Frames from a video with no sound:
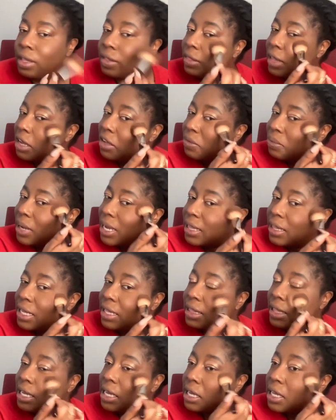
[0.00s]
That's why they
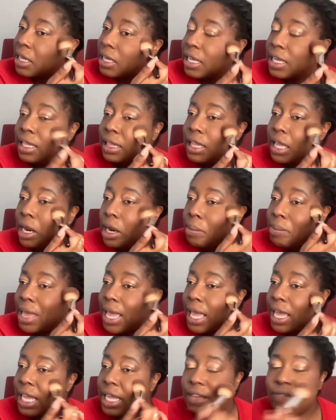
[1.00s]
think they're a
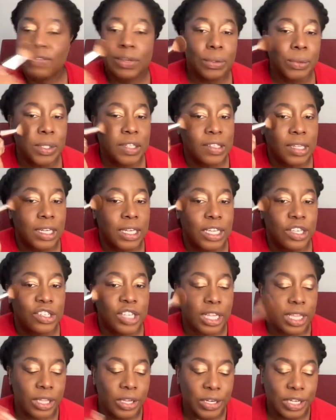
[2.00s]
bad influence on each other,